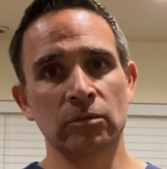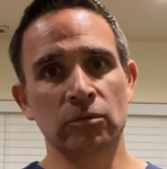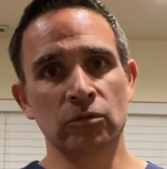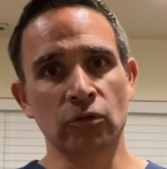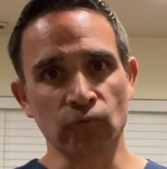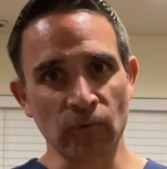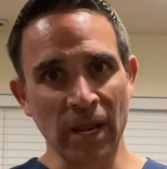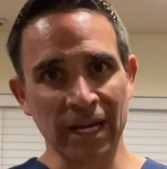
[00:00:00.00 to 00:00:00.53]

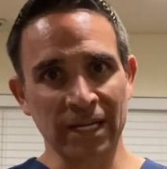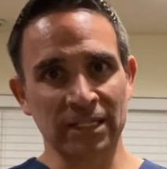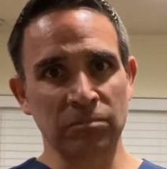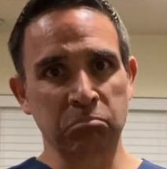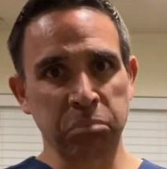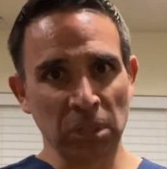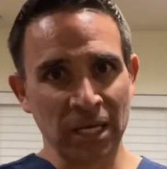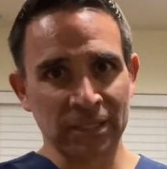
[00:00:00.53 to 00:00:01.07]
direct
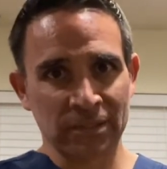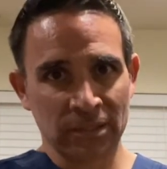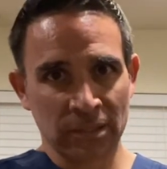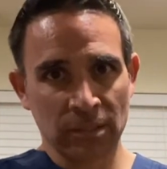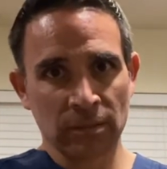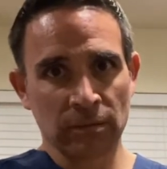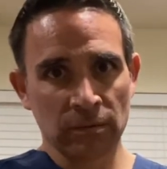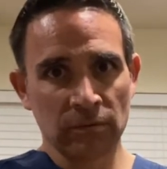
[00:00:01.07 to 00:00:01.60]
blunt
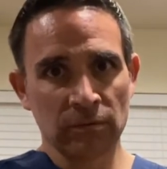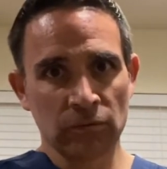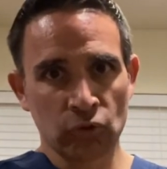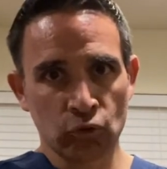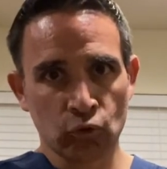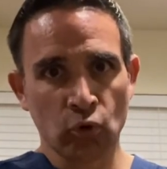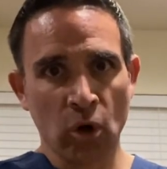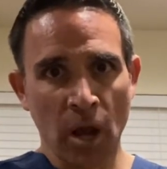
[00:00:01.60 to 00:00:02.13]

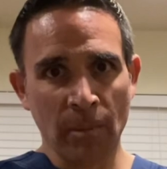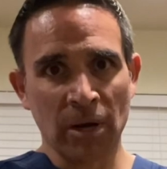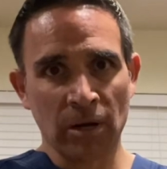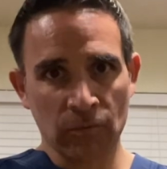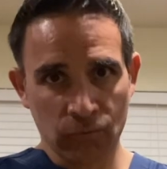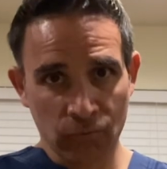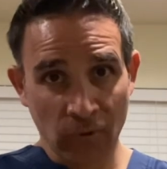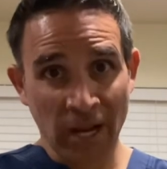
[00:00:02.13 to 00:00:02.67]

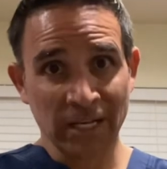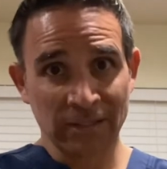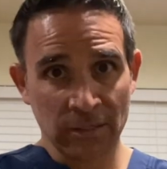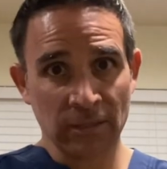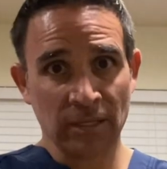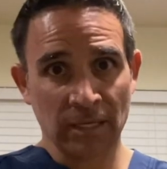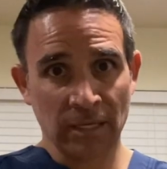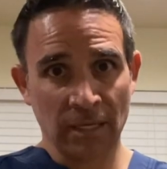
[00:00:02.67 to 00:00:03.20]
trauma right to
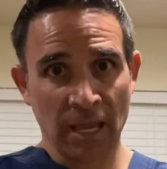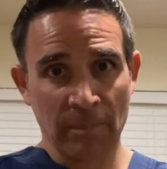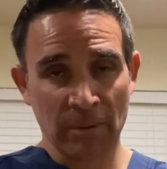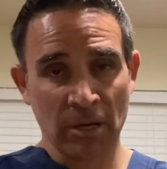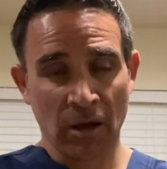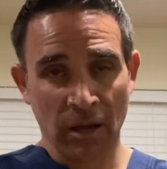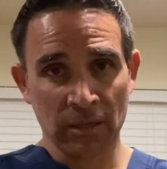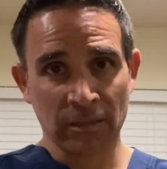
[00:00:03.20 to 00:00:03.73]
the
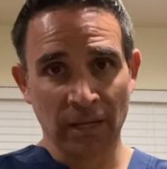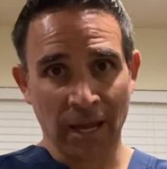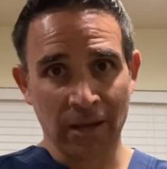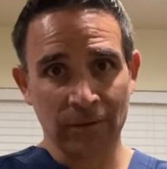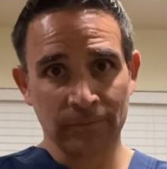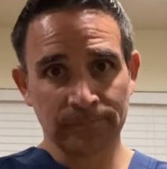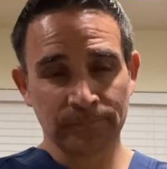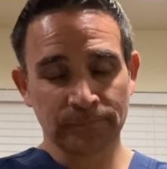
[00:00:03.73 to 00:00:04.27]
epicondyle.
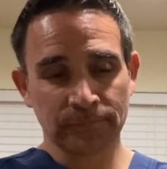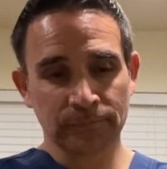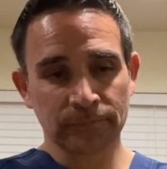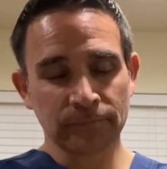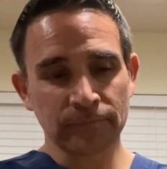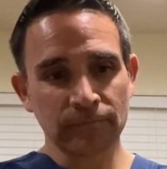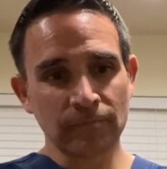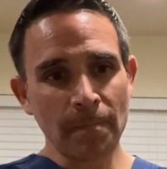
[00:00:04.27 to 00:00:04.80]

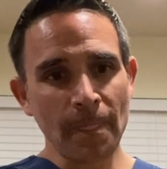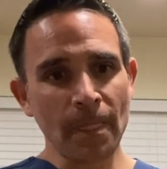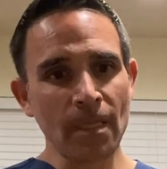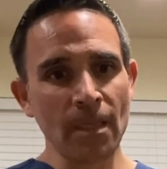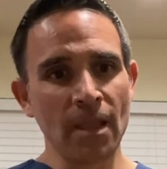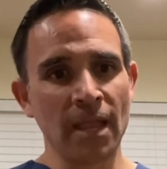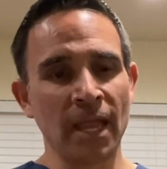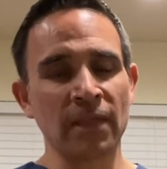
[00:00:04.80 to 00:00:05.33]

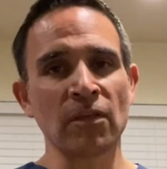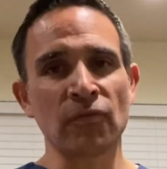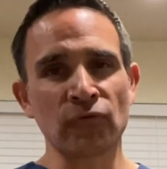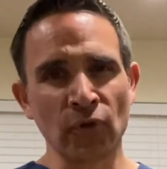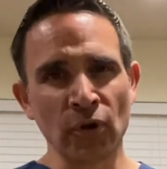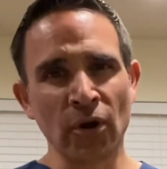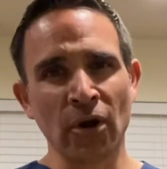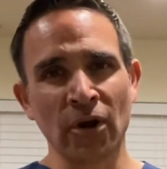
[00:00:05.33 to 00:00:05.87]
And the
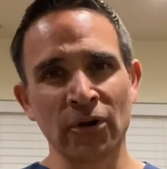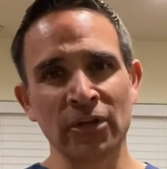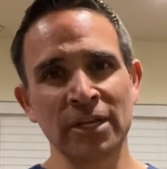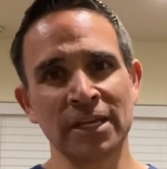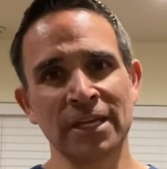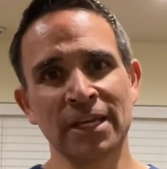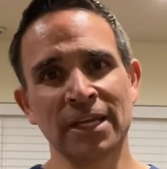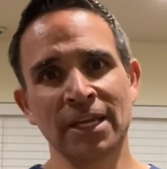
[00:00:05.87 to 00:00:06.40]
third
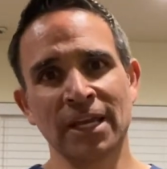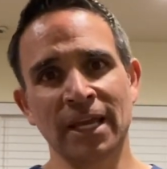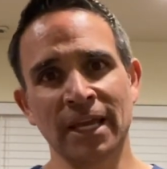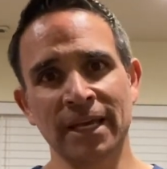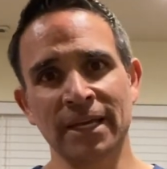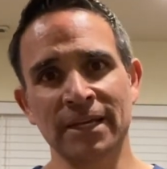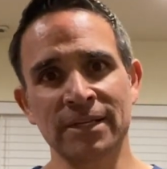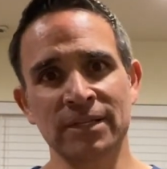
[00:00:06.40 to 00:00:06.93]

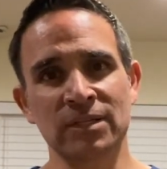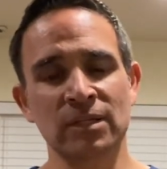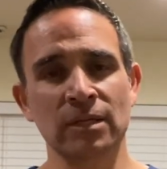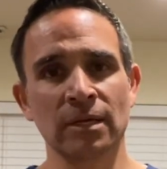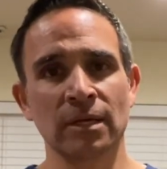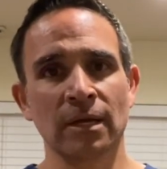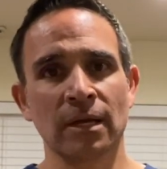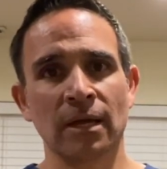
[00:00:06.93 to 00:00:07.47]
is
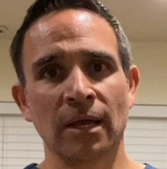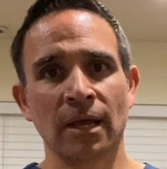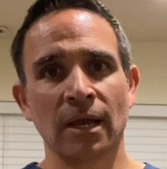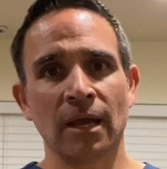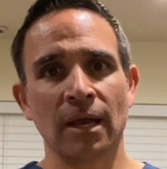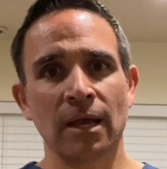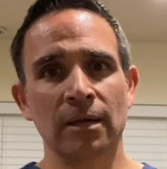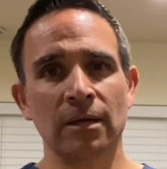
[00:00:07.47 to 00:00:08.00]

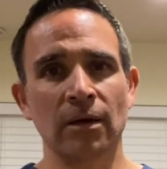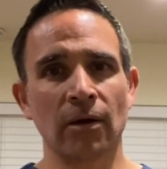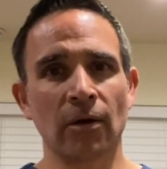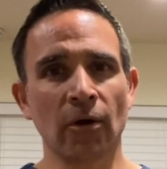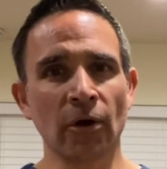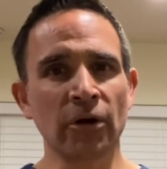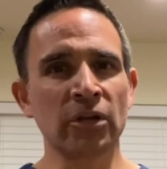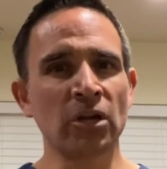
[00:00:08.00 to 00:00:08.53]

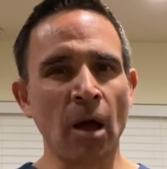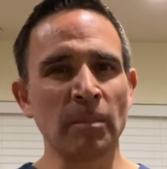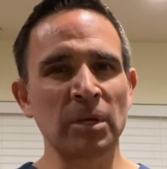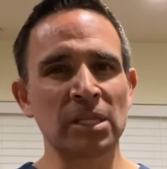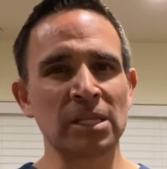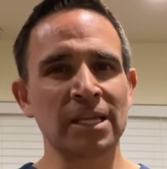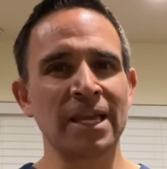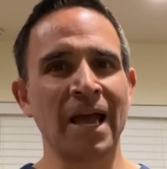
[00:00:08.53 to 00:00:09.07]

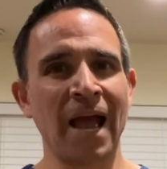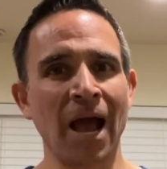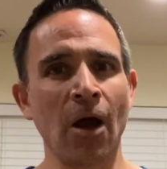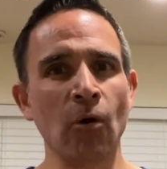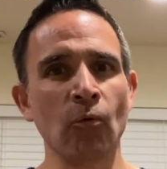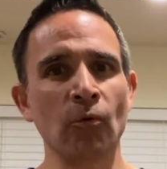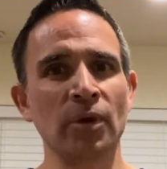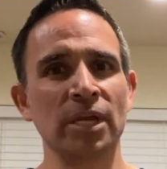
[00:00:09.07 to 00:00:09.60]
ergonomically how
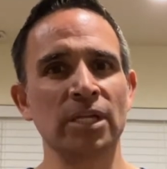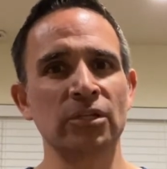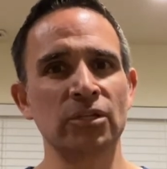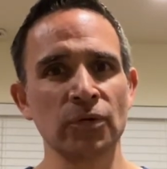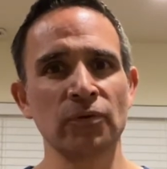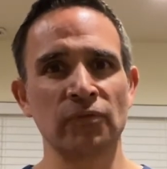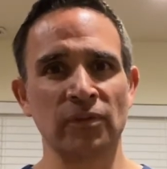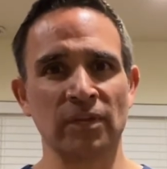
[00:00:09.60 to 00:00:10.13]
we
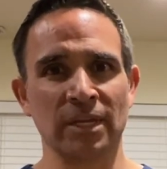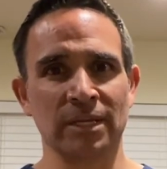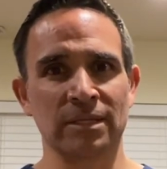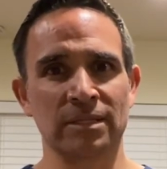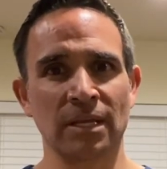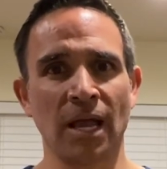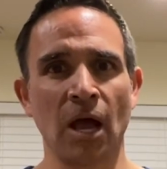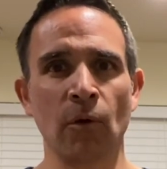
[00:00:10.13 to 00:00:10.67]
do
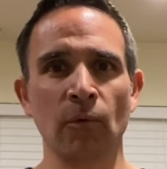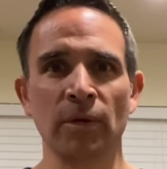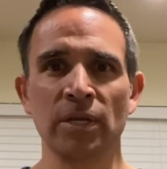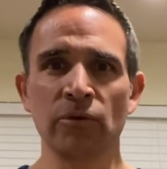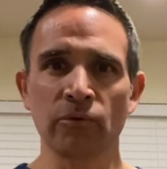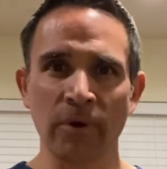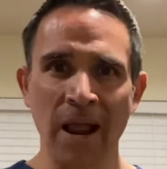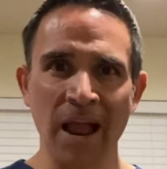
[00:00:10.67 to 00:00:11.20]
things, how we
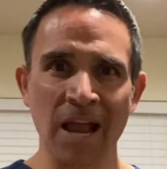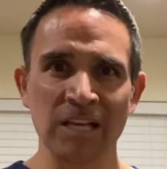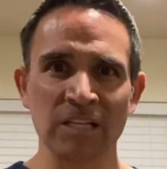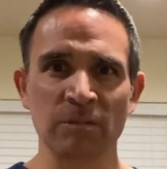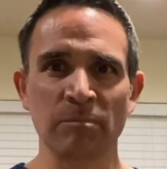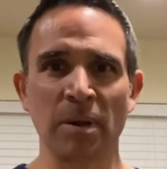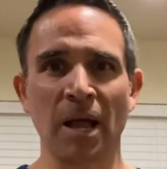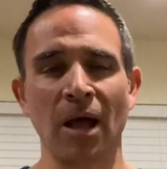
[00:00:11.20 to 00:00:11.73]

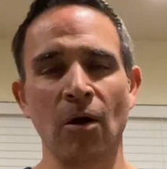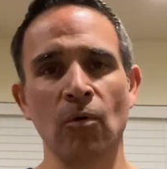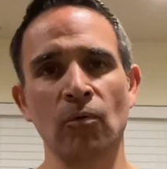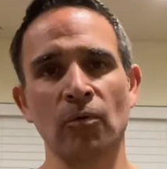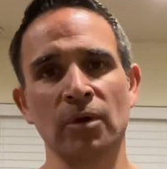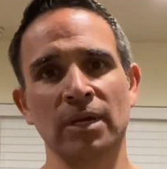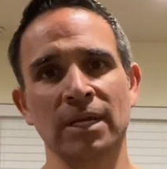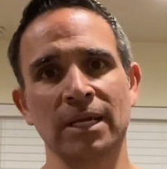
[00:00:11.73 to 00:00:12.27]
grasp, how
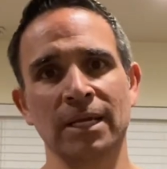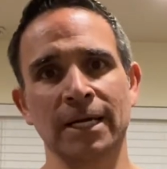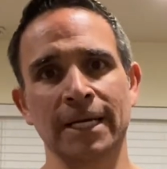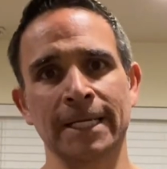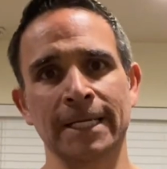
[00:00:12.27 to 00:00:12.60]
we